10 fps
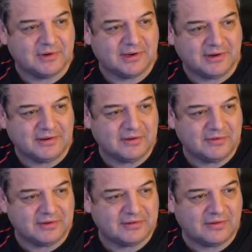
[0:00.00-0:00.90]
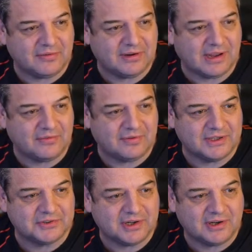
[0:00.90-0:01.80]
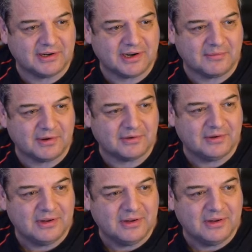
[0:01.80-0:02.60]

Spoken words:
They give you a 7-day free trial, and then they want